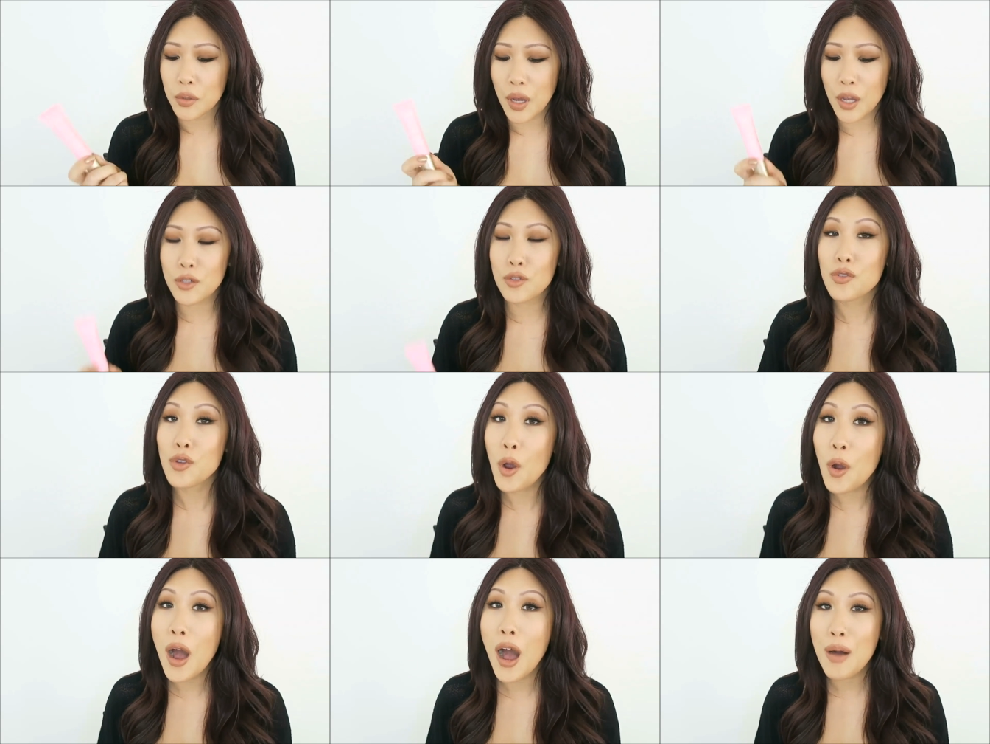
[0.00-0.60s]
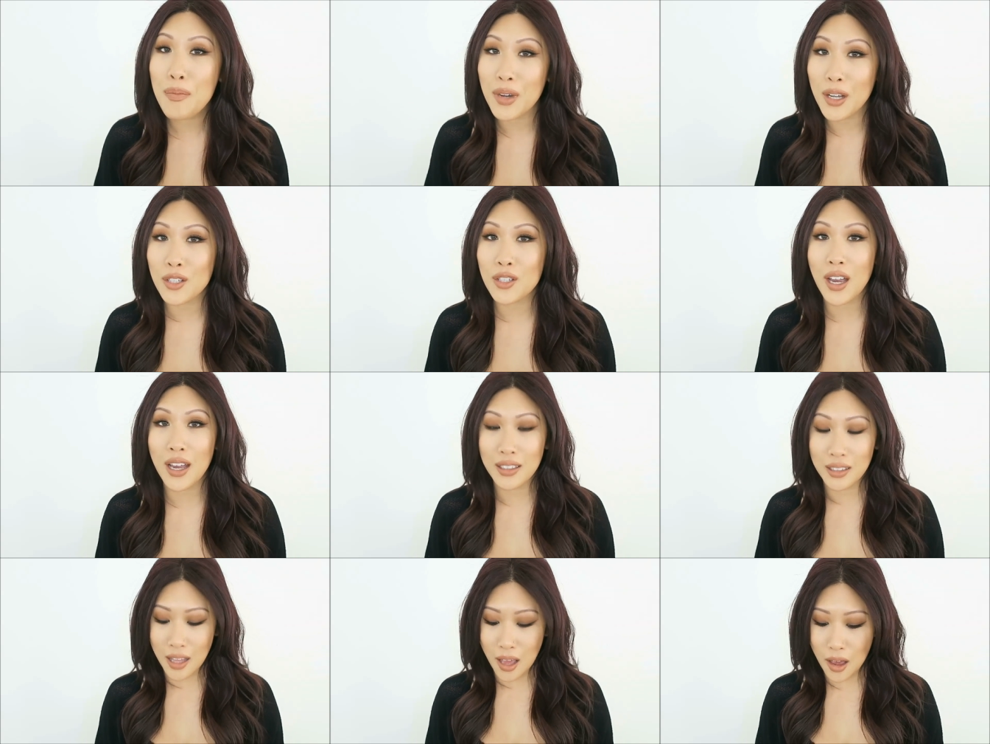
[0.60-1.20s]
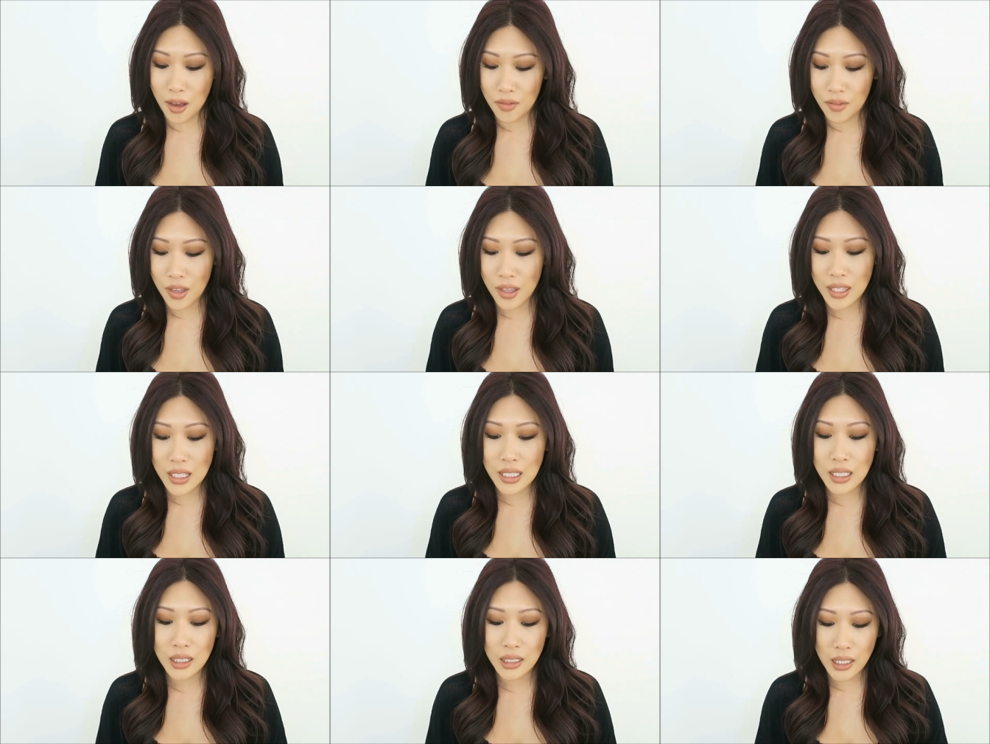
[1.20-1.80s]
you guys know how much I love
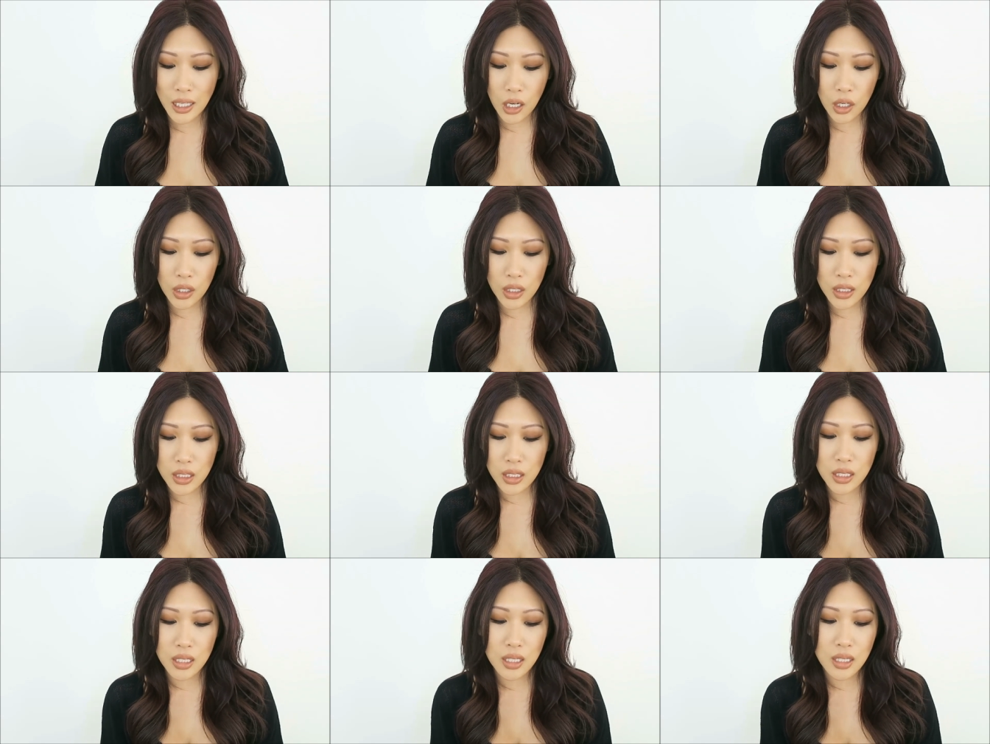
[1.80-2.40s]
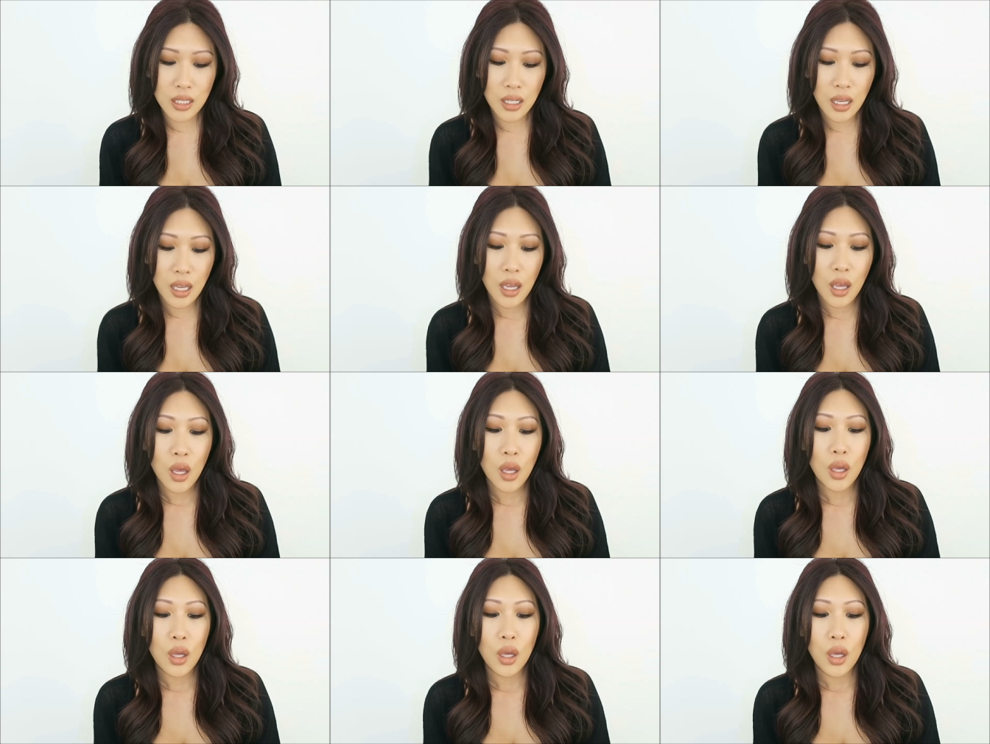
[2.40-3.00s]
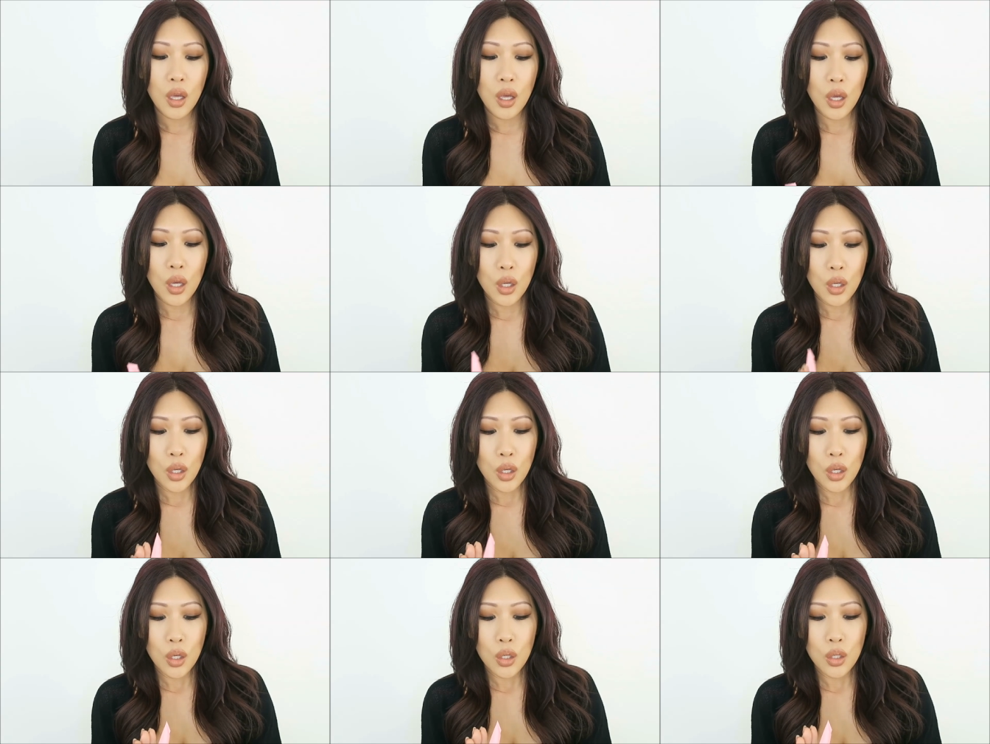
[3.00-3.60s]
the Clarins
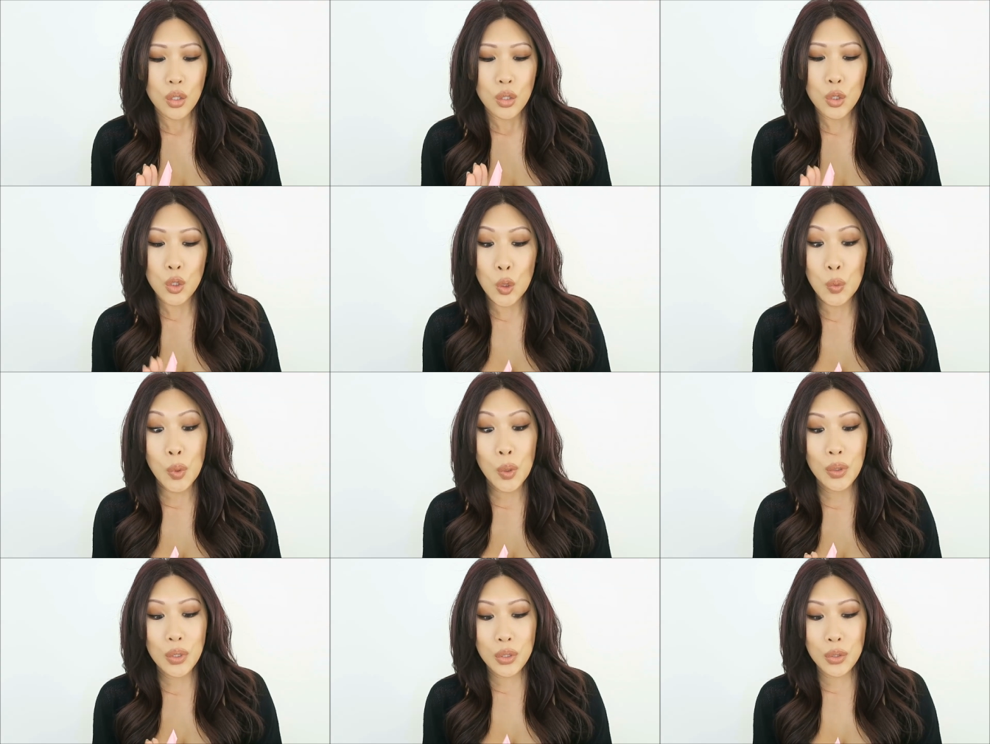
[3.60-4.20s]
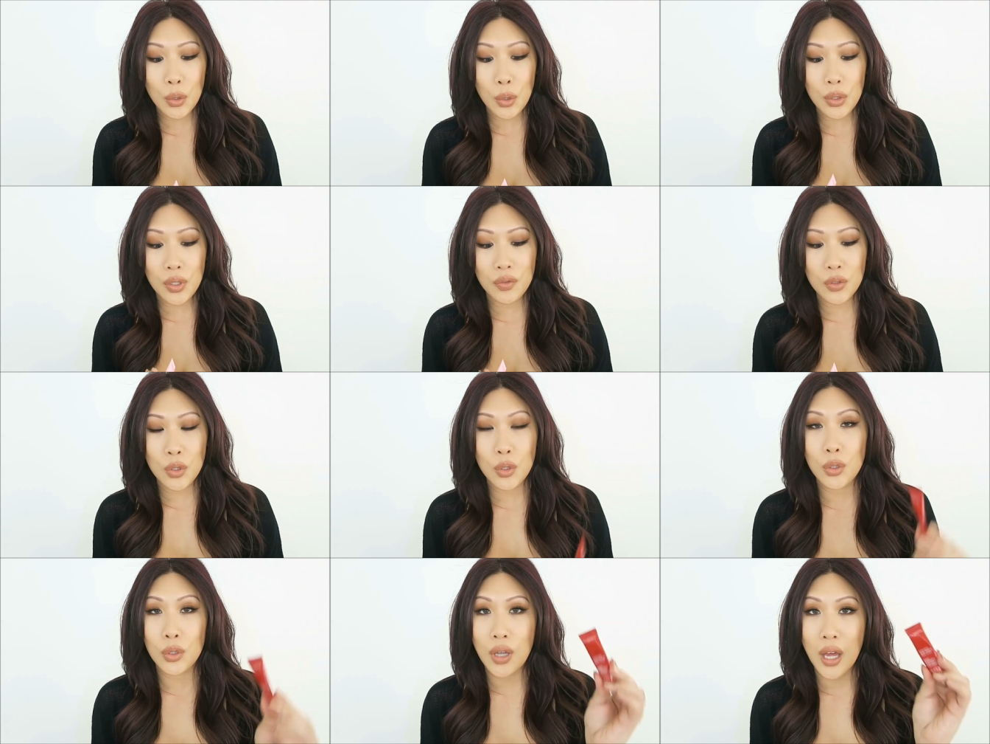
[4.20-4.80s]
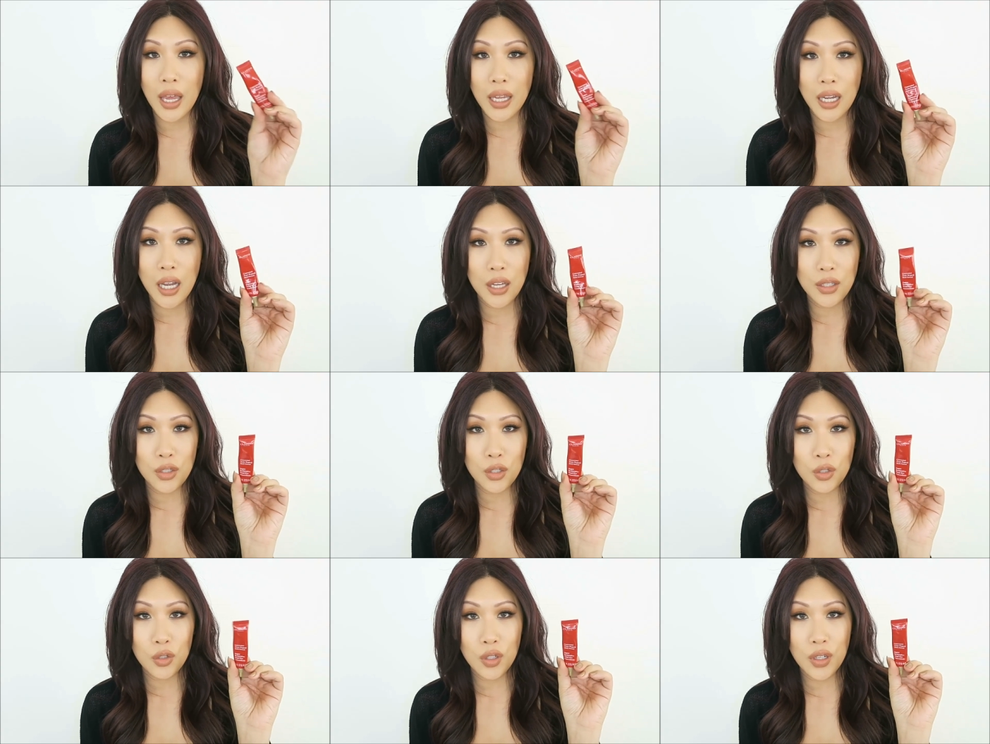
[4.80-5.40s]
Super Restorative Total Eye
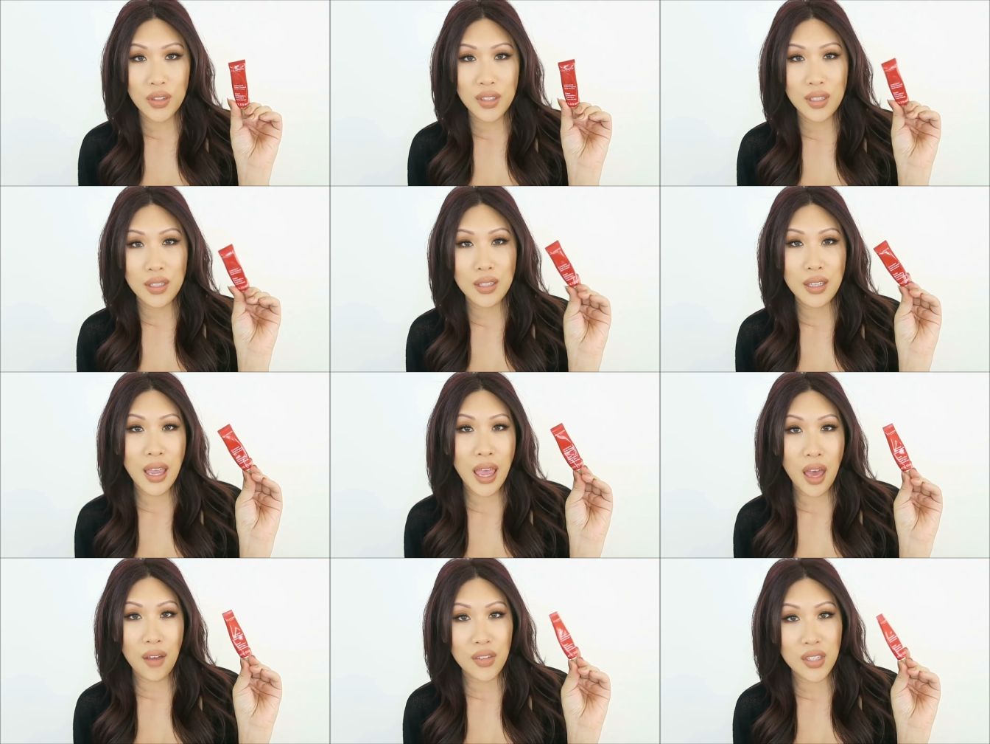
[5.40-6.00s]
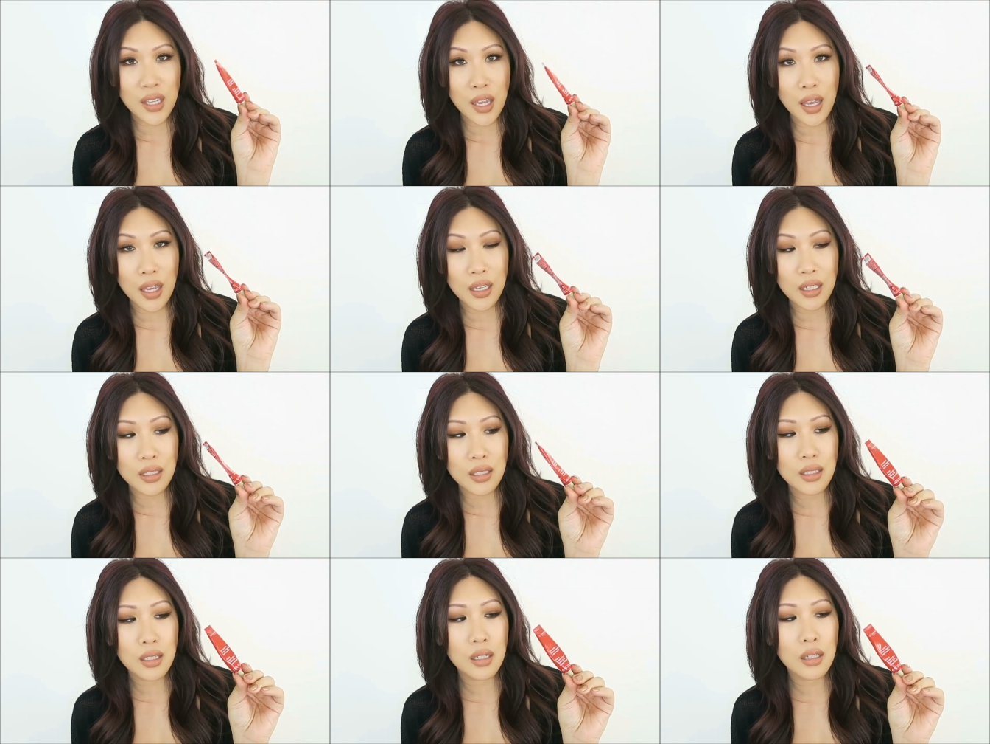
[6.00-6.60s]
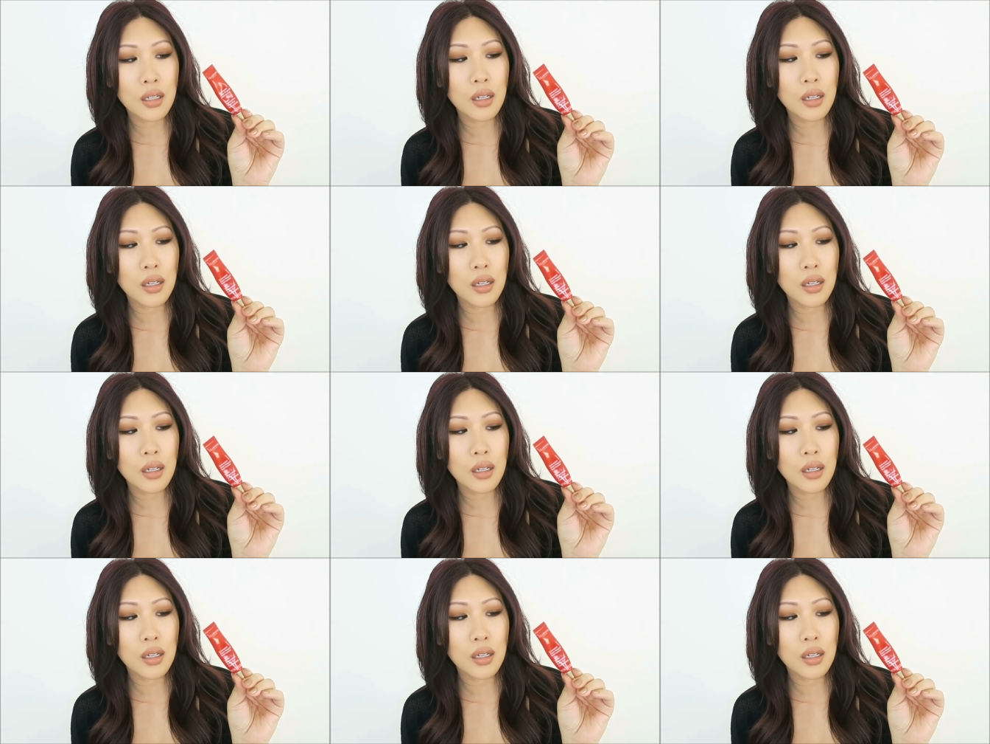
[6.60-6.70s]
Concentrate. This is a half size.